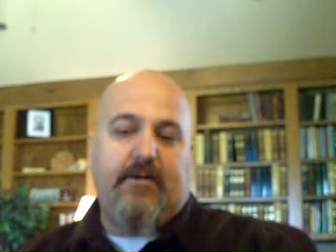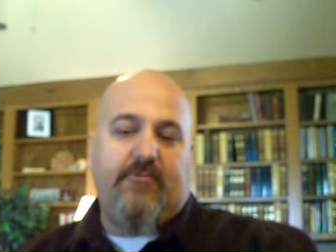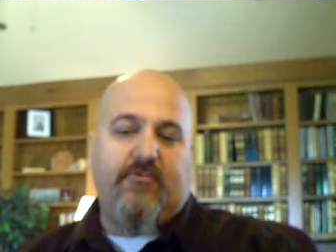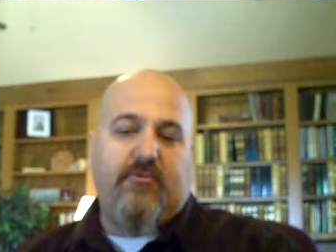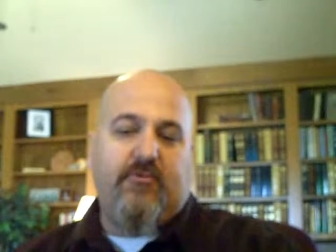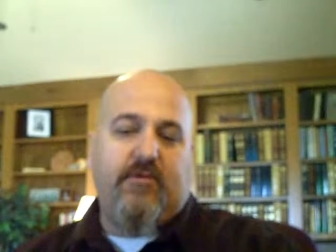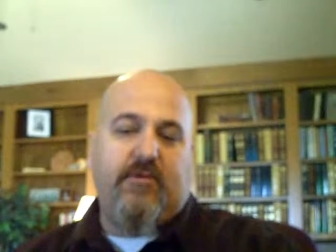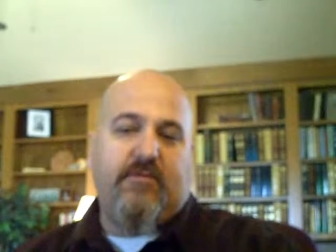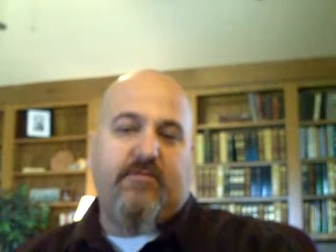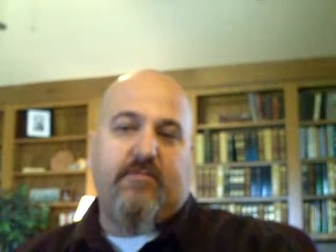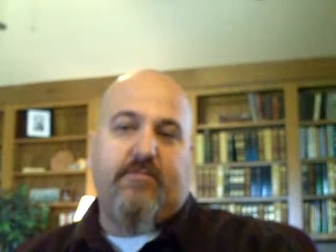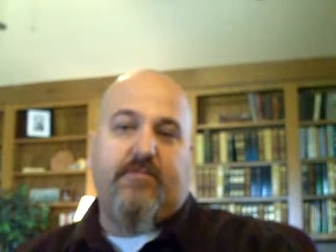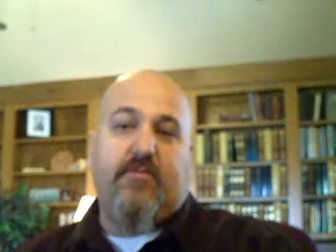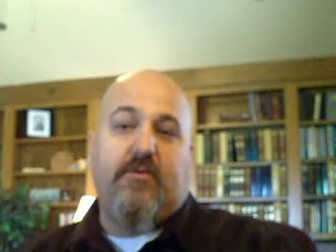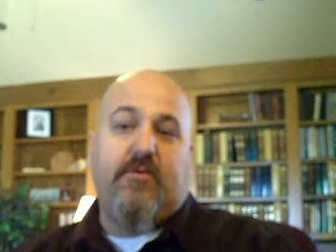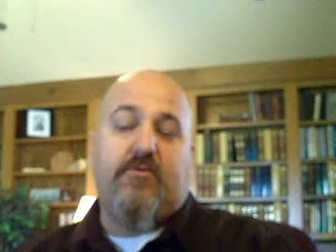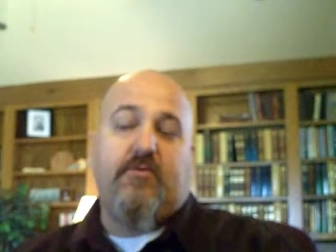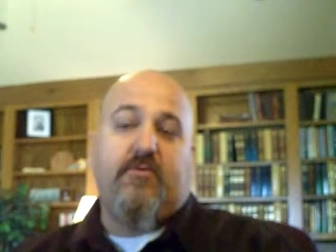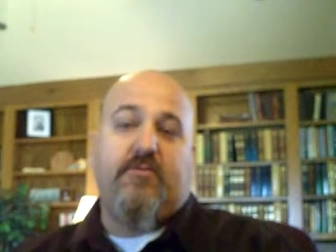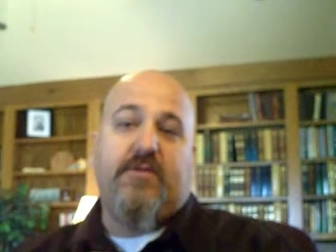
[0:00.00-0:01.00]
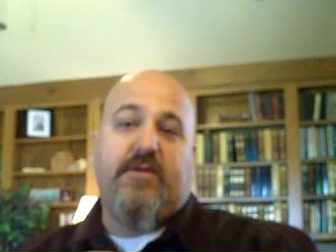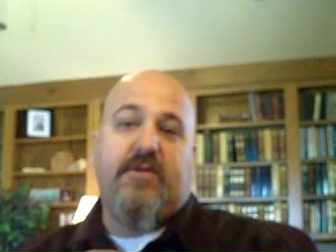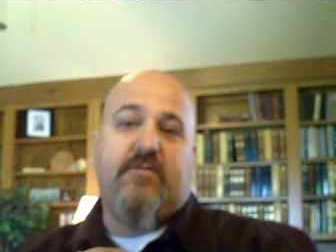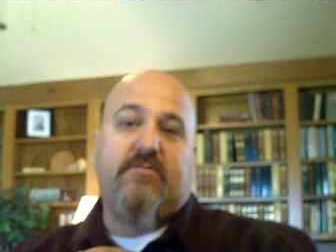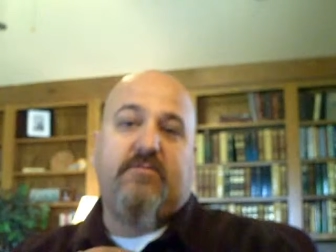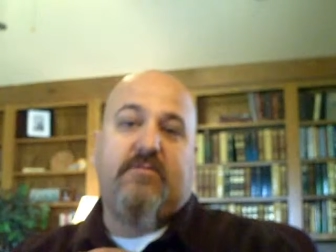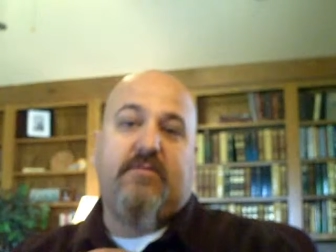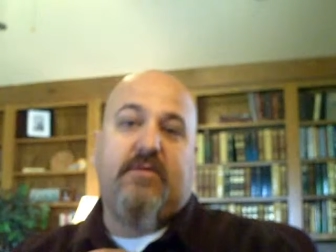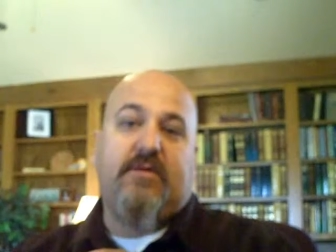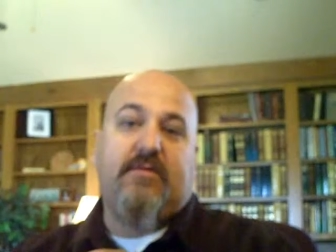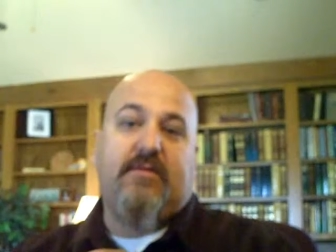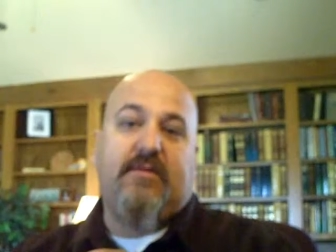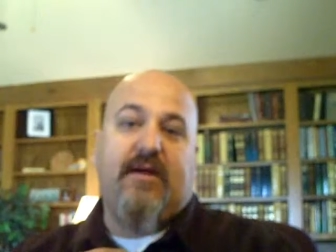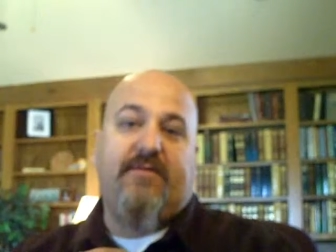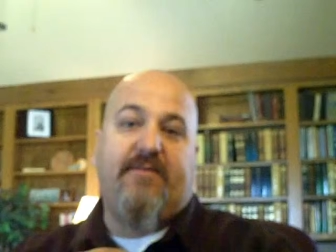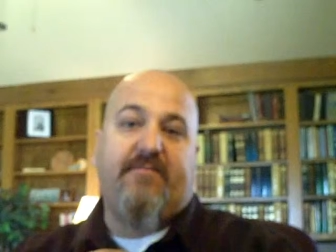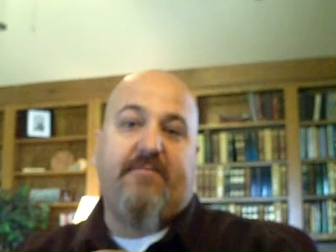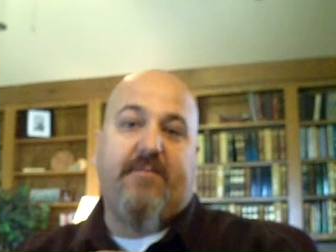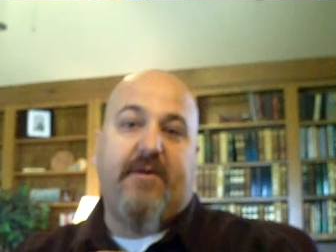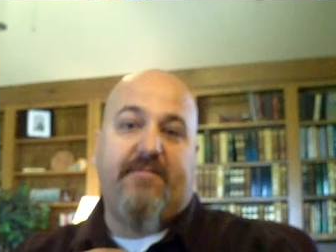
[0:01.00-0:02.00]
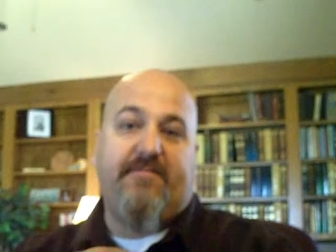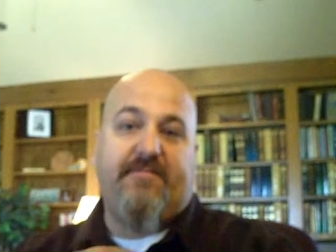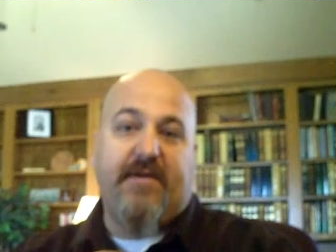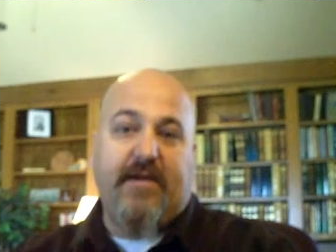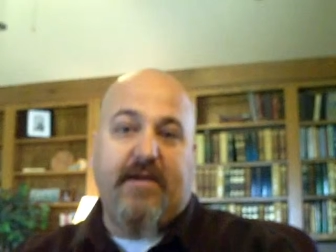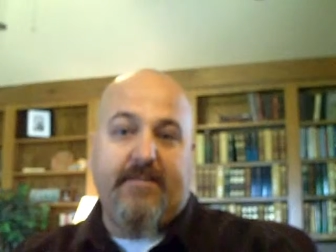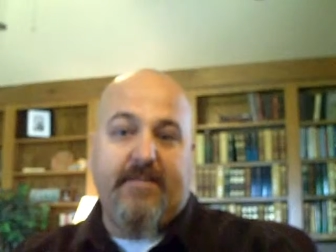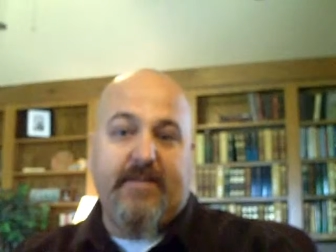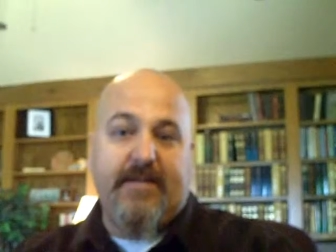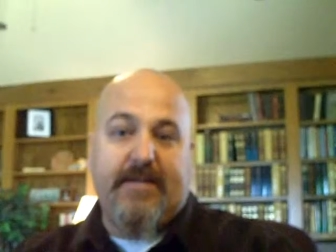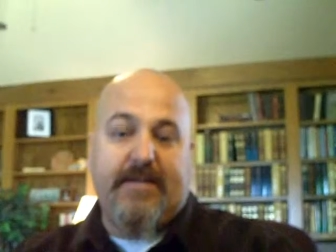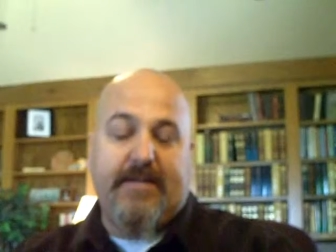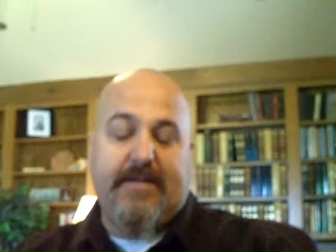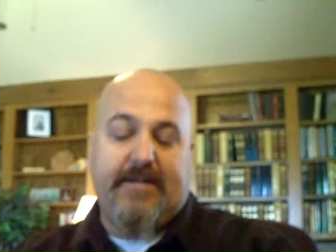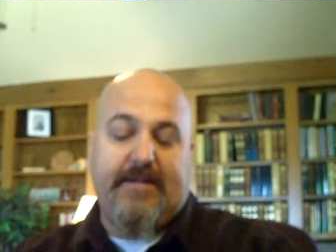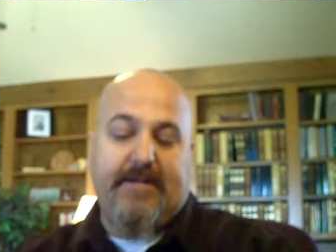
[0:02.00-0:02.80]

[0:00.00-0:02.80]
Doing some pretty cool things in the life of my family.